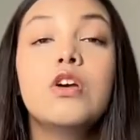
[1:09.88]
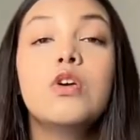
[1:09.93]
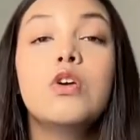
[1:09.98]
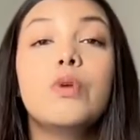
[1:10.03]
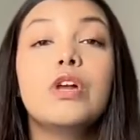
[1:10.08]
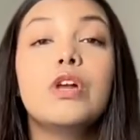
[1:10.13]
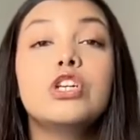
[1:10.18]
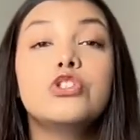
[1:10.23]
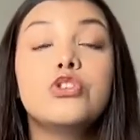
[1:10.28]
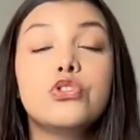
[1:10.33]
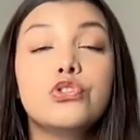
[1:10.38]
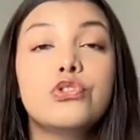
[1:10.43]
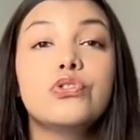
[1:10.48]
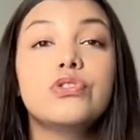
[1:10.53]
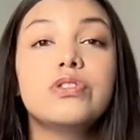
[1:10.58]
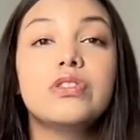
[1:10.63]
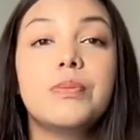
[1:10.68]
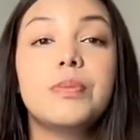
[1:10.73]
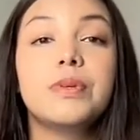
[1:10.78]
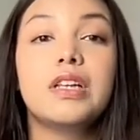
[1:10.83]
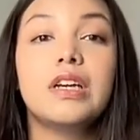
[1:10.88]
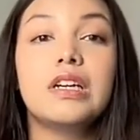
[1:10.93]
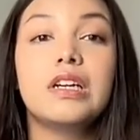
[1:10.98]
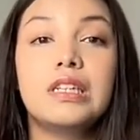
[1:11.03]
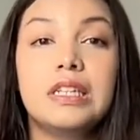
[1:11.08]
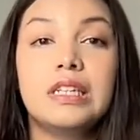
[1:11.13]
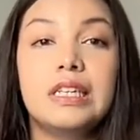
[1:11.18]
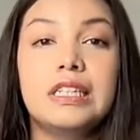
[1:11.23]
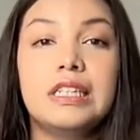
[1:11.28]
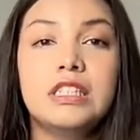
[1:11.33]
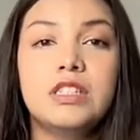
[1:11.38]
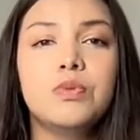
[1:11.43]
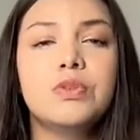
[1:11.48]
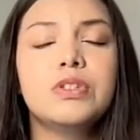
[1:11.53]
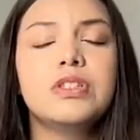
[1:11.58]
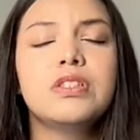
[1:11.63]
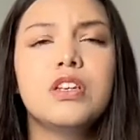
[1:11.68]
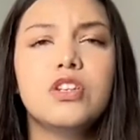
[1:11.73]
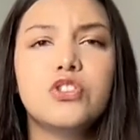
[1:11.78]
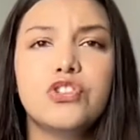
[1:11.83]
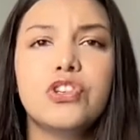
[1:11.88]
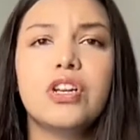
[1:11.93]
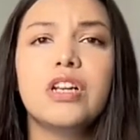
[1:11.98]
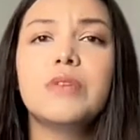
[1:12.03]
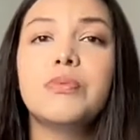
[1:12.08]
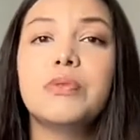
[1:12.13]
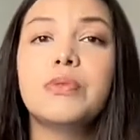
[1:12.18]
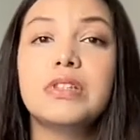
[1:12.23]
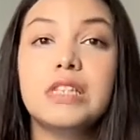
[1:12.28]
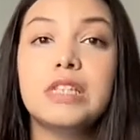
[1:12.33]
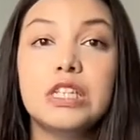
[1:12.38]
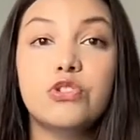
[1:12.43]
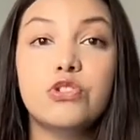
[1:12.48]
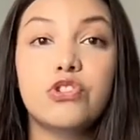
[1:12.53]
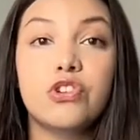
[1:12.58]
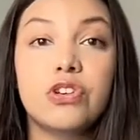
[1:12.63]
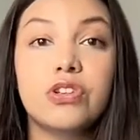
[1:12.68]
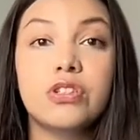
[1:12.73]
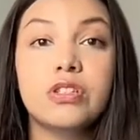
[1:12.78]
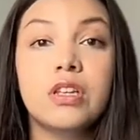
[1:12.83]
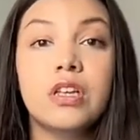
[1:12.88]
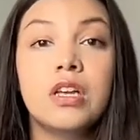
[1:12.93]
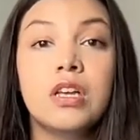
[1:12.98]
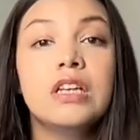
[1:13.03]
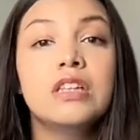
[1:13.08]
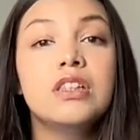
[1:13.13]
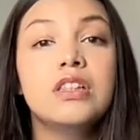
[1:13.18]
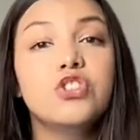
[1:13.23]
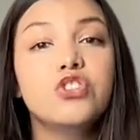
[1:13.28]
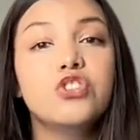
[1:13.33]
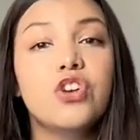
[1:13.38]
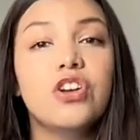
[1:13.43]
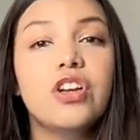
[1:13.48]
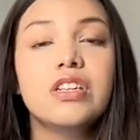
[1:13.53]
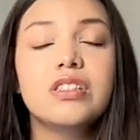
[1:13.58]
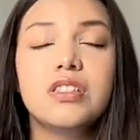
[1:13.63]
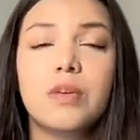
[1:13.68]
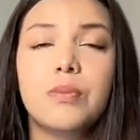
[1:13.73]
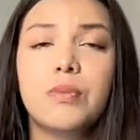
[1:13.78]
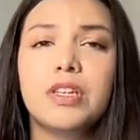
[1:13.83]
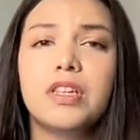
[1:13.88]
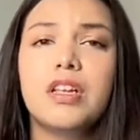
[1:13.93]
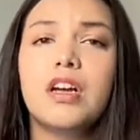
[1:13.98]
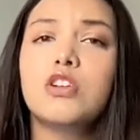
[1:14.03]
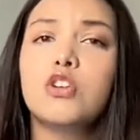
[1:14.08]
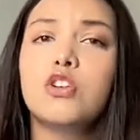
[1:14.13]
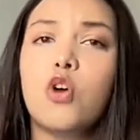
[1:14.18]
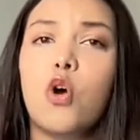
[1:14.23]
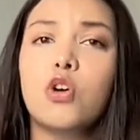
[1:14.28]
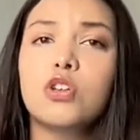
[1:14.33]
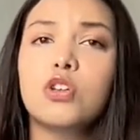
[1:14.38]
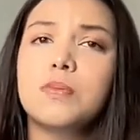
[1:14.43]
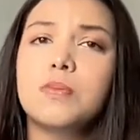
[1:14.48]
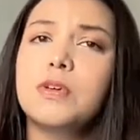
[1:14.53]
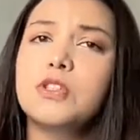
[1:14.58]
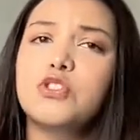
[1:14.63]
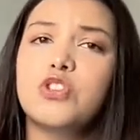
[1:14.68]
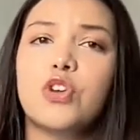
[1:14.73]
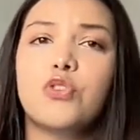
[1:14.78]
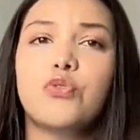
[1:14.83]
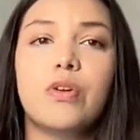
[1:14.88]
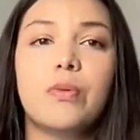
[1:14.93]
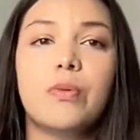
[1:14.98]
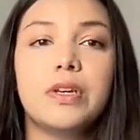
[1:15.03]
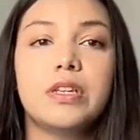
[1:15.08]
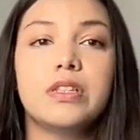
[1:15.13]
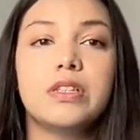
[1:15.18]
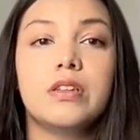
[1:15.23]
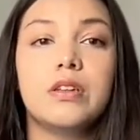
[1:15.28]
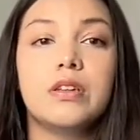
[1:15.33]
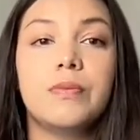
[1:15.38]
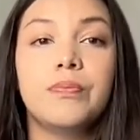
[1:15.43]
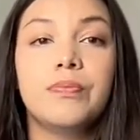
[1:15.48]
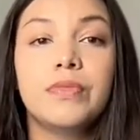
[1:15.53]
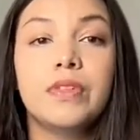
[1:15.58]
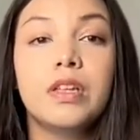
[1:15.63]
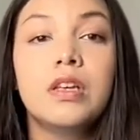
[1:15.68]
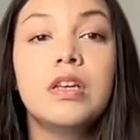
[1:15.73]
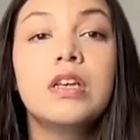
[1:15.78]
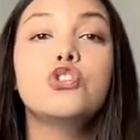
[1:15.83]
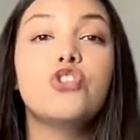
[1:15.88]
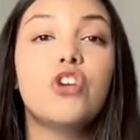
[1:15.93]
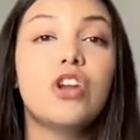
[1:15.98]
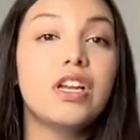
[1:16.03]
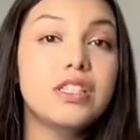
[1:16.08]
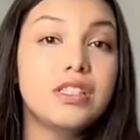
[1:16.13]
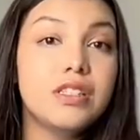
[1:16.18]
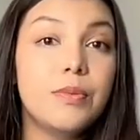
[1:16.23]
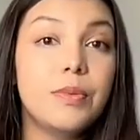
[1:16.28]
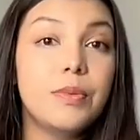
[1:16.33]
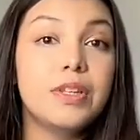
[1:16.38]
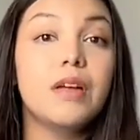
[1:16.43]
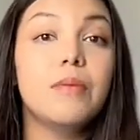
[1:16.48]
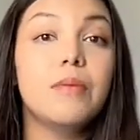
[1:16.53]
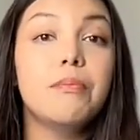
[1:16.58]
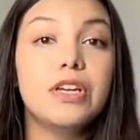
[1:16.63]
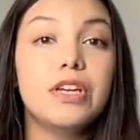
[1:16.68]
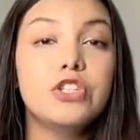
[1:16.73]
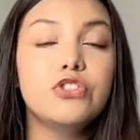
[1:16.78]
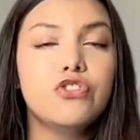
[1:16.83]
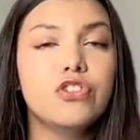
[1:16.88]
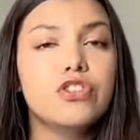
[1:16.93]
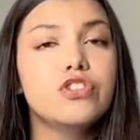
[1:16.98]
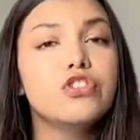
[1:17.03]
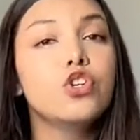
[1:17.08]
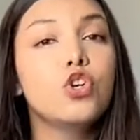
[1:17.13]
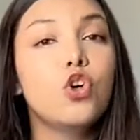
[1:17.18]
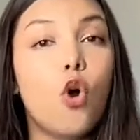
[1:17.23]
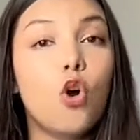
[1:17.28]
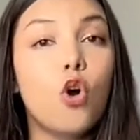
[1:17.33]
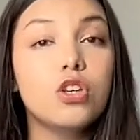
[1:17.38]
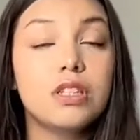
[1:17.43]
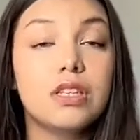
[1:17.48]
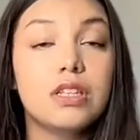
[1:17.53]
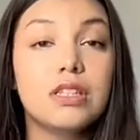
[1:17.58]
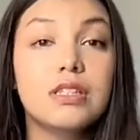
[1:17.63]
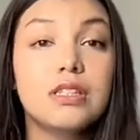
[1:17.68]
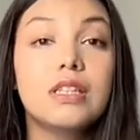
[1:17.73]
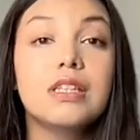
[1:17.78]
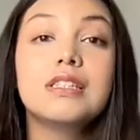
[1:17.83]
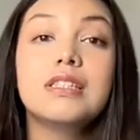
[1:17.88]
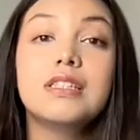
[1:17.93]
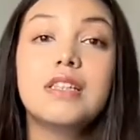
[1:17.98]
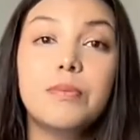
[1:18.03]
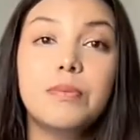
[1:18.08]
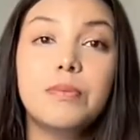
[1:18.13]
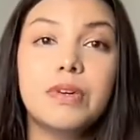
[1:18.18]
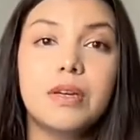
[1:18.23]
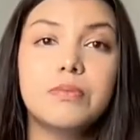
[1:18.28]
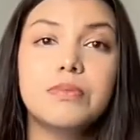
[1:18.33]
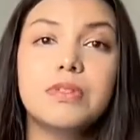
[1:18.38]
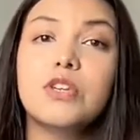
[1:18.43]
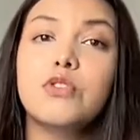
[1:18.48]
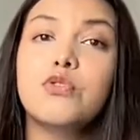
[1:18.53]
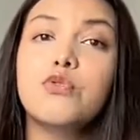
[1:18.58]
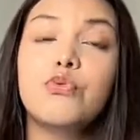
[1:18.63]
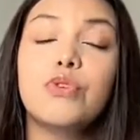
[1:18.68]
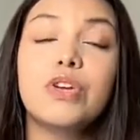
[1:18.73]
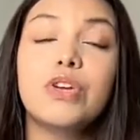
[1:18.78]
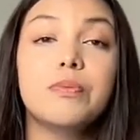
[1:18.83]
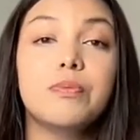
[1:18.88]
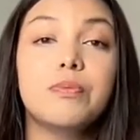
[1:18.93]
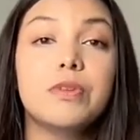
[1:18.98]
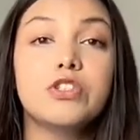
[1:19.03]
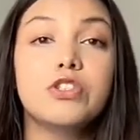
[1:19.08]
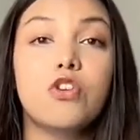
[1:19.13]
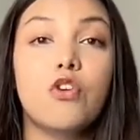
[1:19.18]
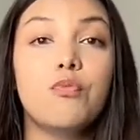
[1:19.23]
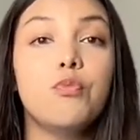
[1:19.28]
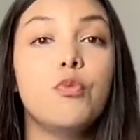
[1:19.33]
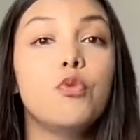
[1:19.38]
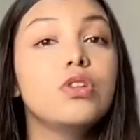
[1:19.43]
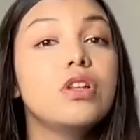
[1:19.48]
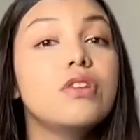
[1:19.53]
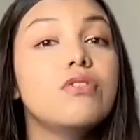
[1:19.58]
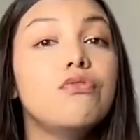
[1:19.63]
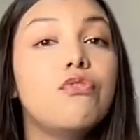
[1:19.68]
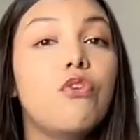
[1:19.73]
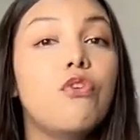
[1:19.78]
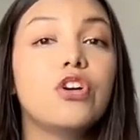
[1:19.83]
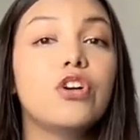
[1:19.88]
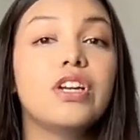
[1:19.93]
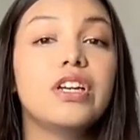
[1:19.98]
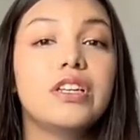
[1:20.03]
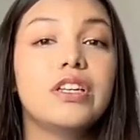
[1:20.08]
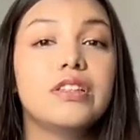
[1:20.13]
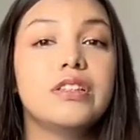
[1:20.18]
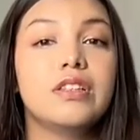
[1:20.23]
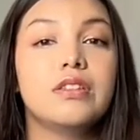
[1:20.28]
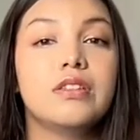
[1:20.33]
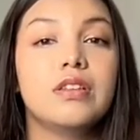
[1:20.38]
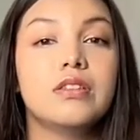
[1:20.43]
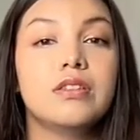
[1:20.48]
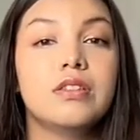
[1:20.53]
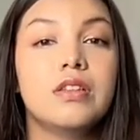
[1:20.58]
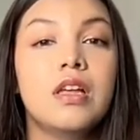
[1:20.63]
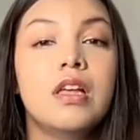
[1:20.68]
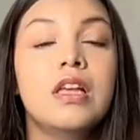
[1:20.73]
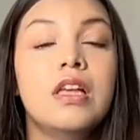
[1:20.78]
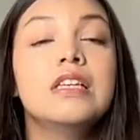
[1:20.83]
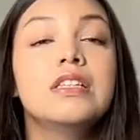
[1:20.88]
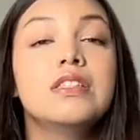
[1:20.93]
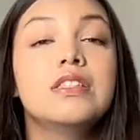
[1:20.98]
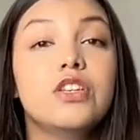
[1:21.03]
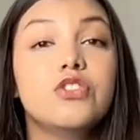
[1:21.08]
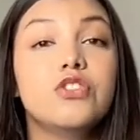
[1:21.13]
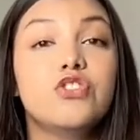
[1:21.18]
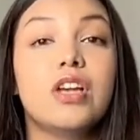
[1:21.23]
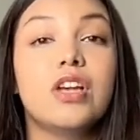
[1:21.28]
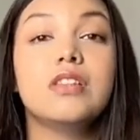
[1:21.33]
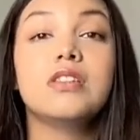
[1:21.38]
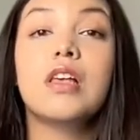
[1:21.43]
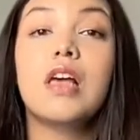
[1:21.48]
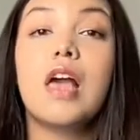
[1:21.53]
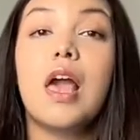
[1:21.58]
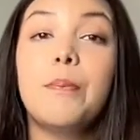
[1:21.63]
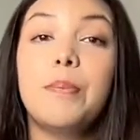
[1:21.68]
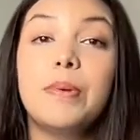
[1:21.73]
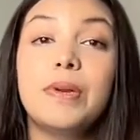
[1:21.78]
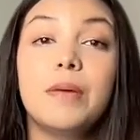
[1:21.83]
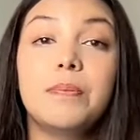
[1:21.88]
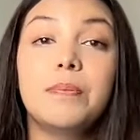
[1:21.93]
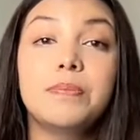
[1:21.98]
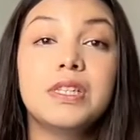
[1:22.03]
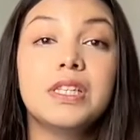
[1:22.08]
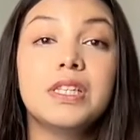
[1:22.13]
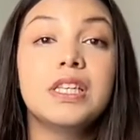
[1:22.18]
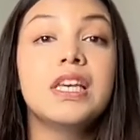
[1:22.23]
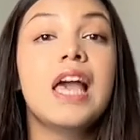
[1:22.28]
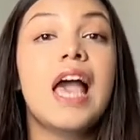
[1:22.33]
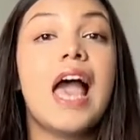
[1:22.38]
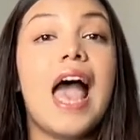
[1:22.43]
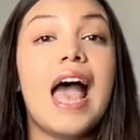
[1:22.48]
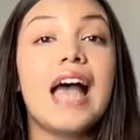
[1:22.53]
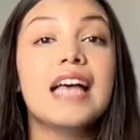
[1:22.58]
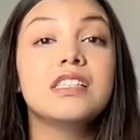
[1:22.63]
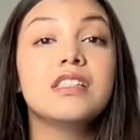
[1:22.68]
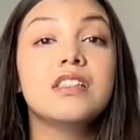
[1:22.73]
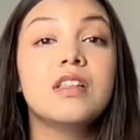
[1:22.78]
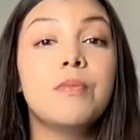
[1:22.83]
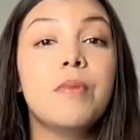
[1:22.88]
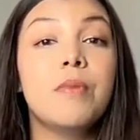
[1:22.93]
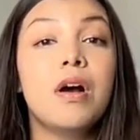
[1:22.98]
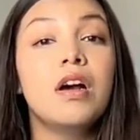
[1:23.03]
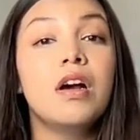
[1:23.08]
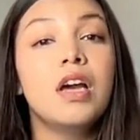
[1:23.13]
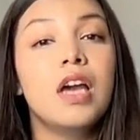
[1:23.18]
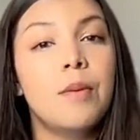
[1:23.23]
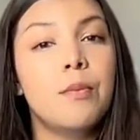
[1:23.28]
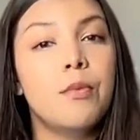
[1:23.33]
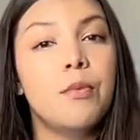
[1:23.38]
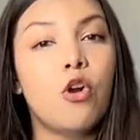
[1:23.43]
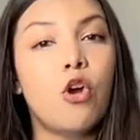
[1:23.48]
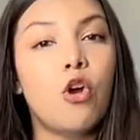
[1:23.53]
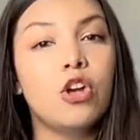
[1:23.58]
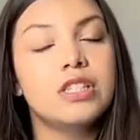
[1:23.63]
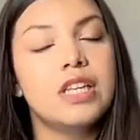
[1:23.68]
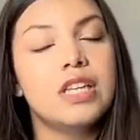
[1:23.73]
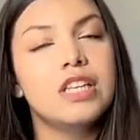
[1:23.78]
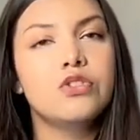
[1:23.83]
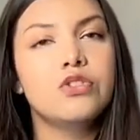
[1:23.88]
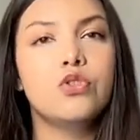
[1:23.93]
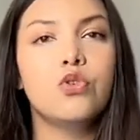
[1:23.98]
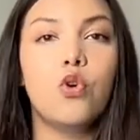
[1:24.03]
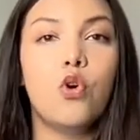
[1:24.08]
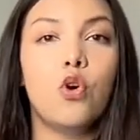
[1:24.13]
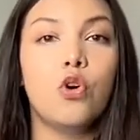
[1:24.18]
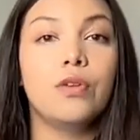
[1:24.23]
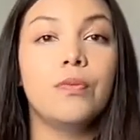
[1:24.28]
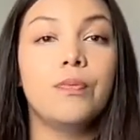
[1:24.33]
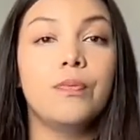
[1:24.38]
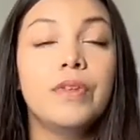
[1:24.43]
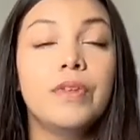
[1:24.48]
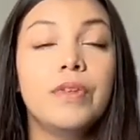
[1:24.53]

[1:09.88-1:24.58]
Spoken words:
While Sushruta Samhita deals with surgical procedures, the Charaka Samhita talks about general medicine. Charaka Samhita mentions causes, symptoms, and treatments of more than 40 diseases, such as epilepsy, asthma, hemorrhoids, and so on.